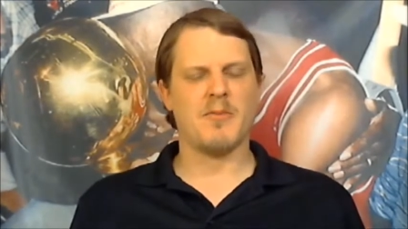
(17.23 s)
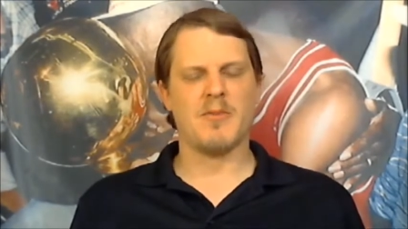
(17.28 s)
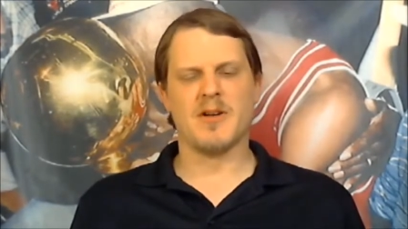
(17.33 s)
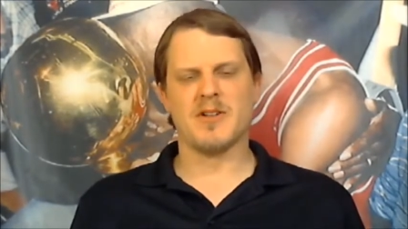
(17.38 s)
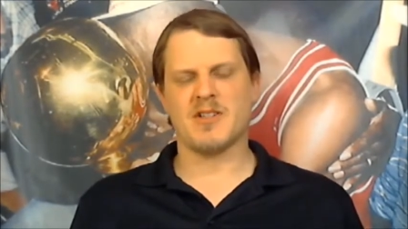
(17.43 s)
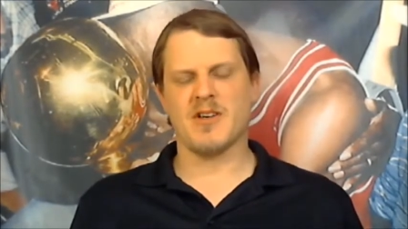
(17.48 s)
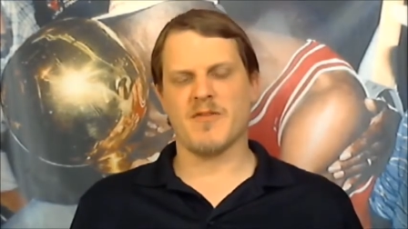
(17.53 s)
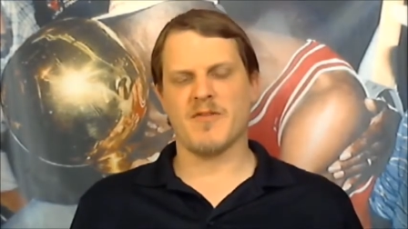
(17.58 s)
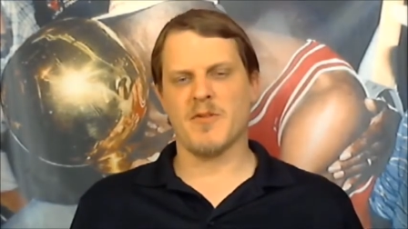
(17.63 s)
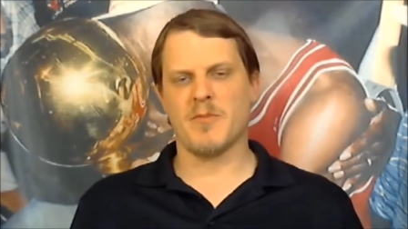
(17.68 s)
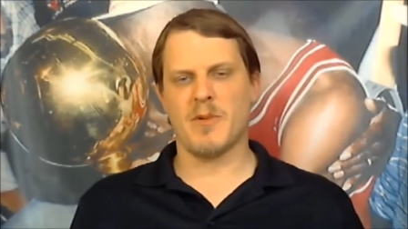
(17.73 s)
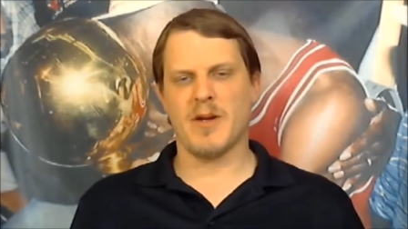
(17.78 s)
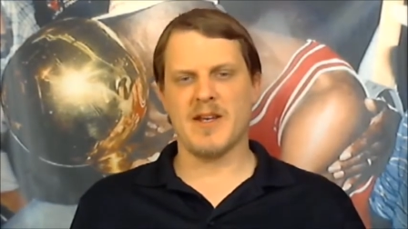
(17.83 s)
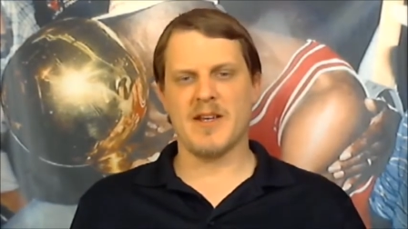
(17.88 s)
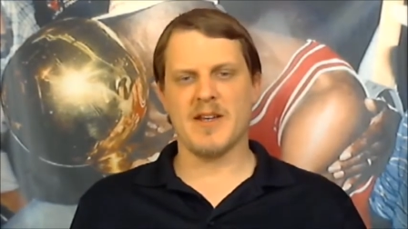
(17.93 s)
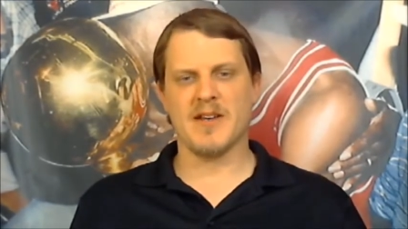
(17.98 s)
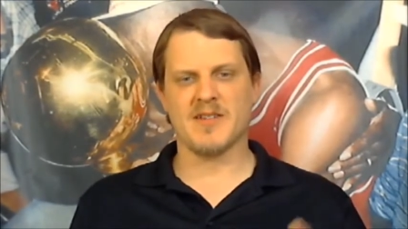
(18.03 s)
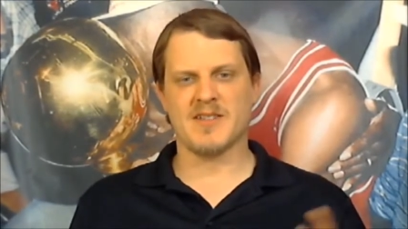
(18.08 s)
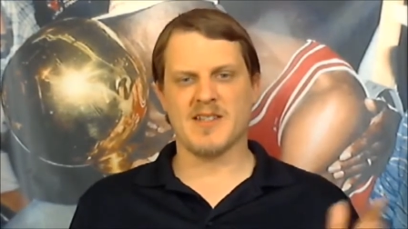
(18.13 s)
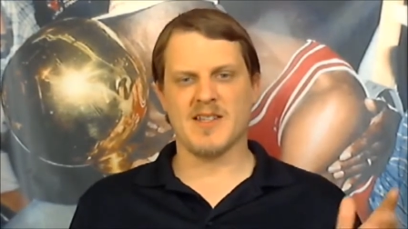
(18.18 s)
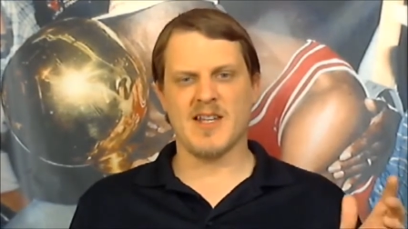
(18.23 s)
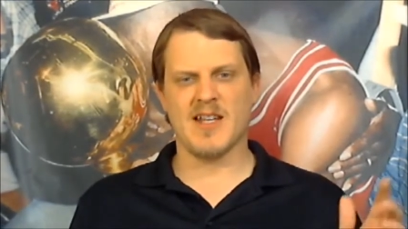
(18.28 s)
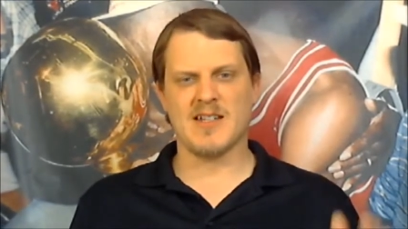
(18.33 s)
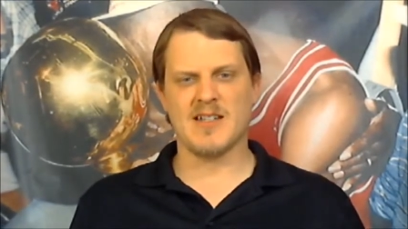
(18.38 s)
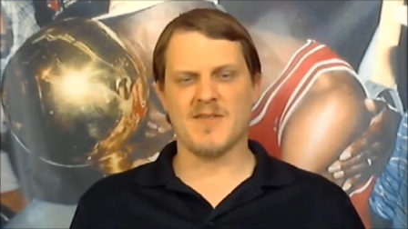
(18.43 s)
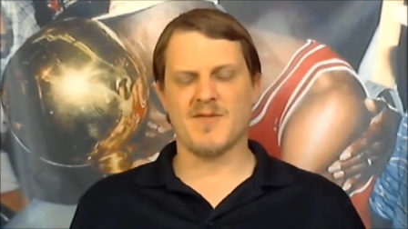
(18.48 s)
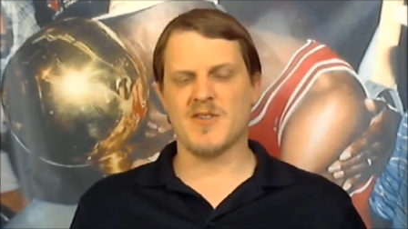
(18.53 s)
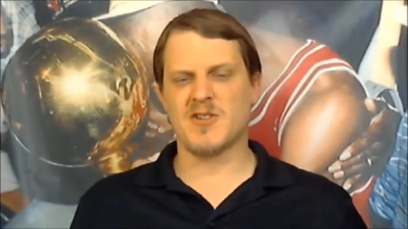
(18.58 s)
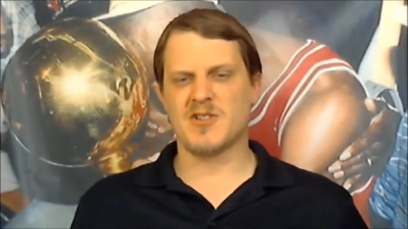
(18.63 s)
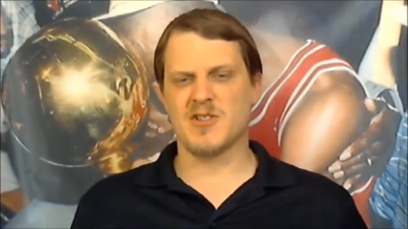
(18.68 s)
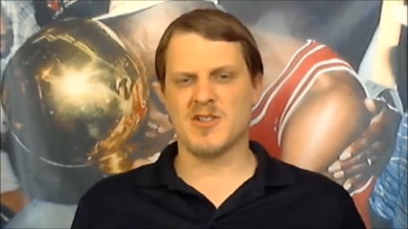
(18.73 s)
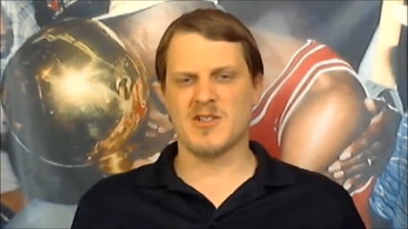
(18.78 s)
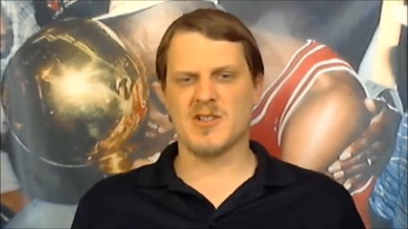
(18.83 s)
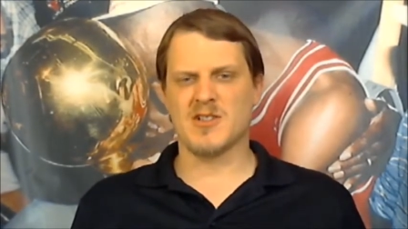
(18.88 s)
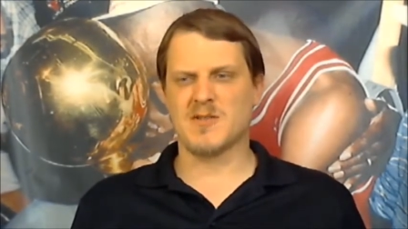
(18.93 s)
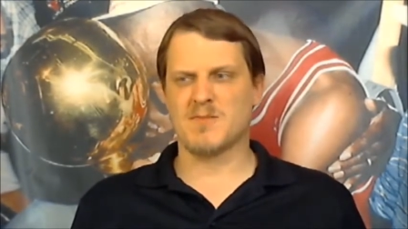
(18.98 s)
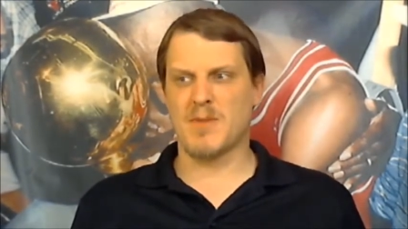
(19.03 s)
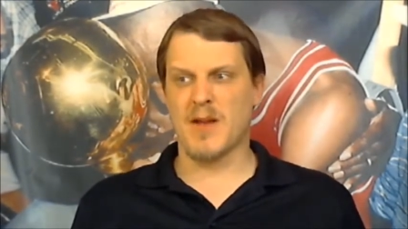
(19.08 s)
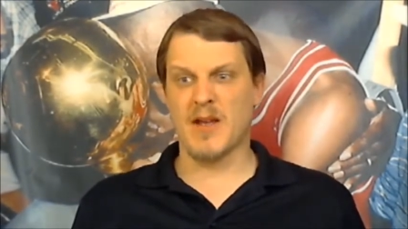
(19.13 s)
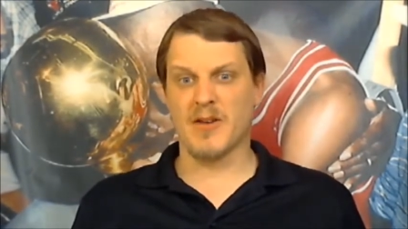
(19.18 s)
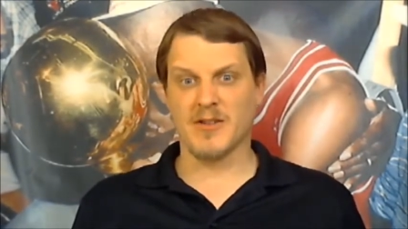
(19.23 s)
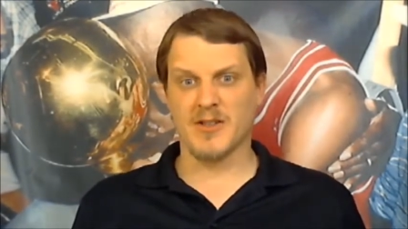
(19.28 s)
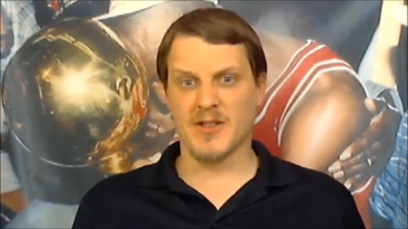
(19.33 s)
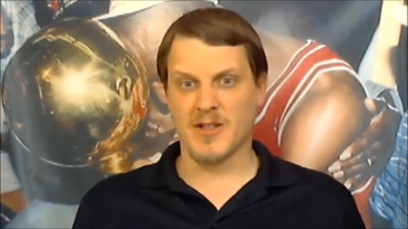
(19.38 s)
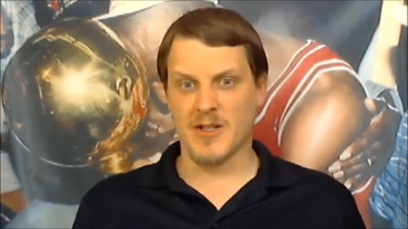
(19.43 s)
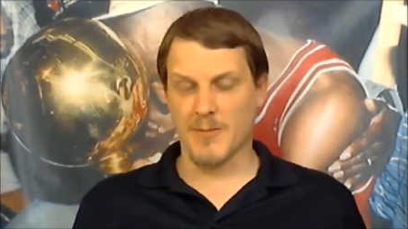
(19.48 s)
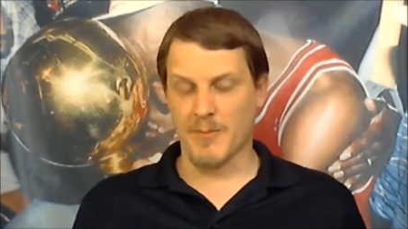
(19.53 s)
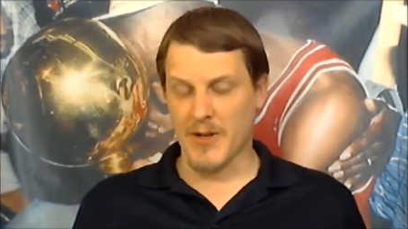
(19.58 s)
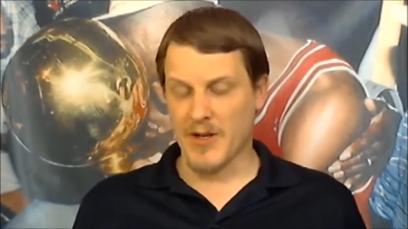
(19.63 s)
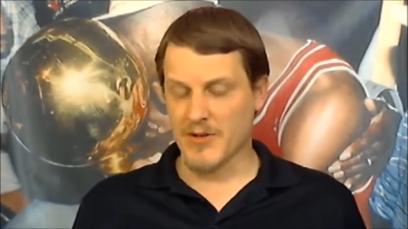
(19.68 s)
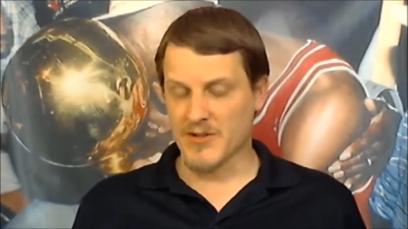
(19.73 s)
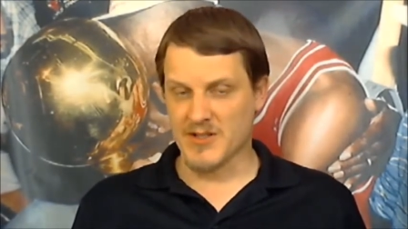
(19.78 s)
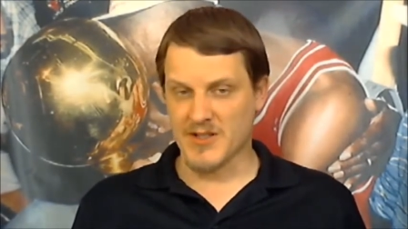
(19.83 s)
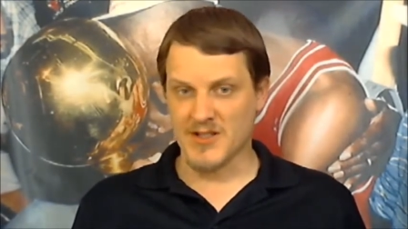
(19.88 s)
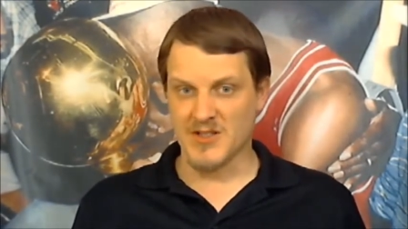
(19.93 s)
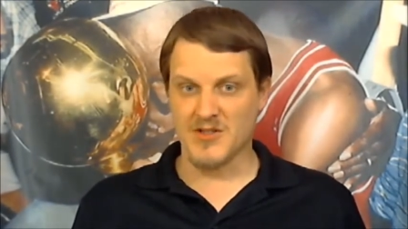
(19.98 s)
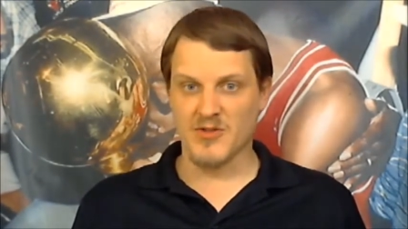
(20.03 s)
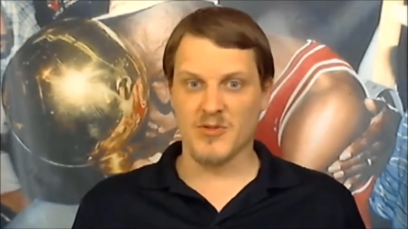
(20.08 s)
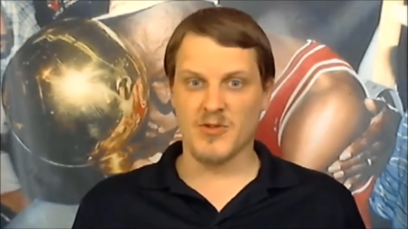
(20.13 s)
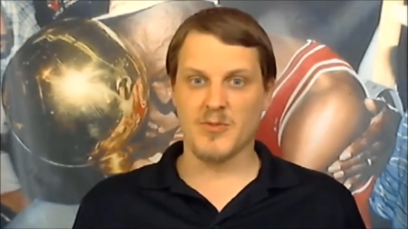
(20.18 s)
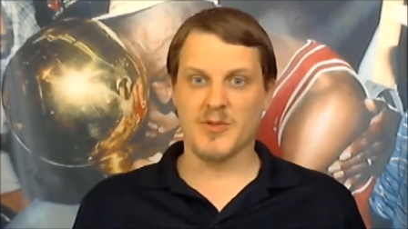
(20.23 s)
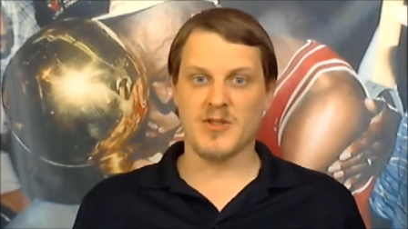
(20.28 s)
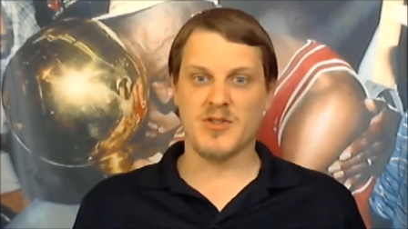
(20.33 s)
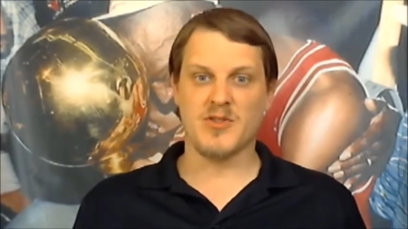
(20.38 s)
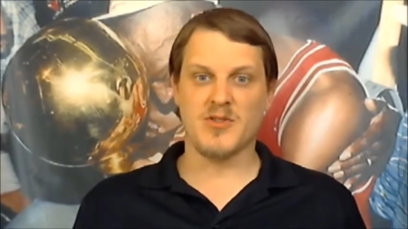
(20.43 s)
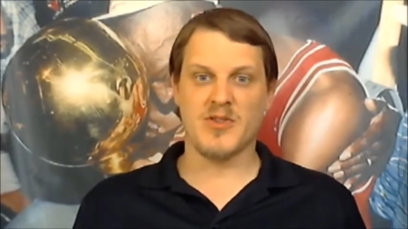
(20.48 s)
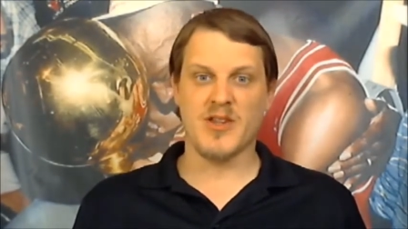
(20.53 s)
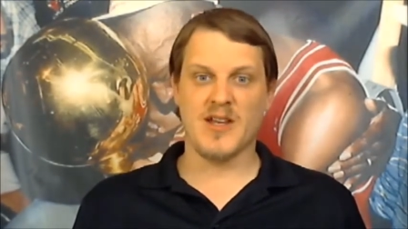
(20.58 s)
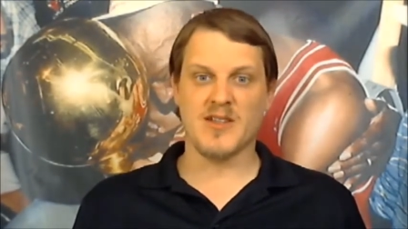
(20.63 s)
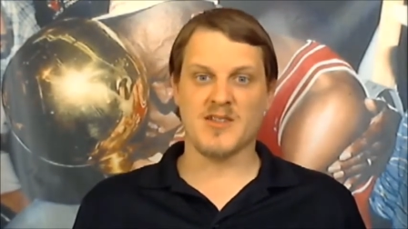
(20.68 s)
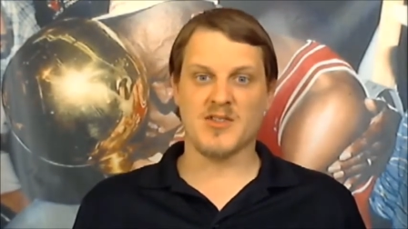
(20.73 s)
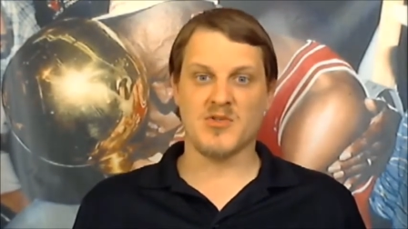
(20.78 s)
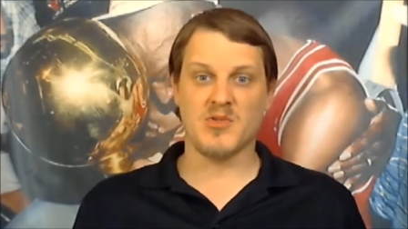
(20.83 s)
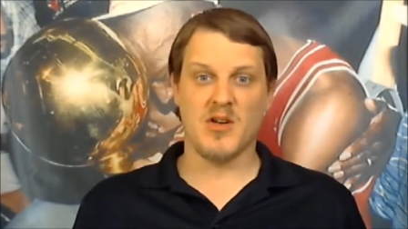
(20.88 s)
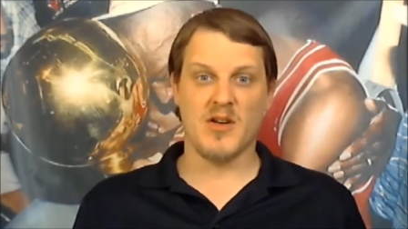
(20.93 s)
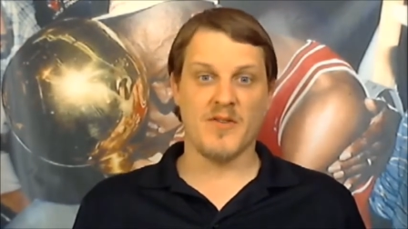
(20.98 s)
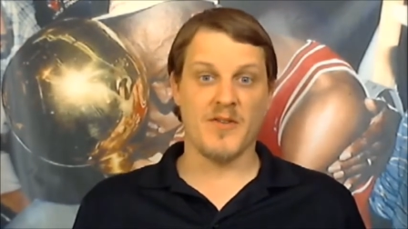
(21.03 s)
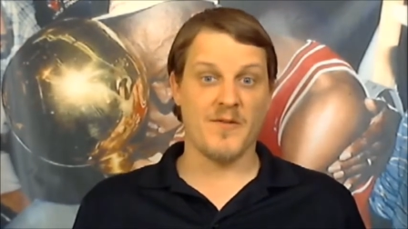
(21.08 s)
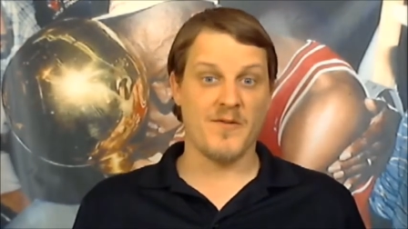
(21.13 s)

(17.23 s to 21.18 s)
much everybody else in that division just paled in comparison to them in 2012.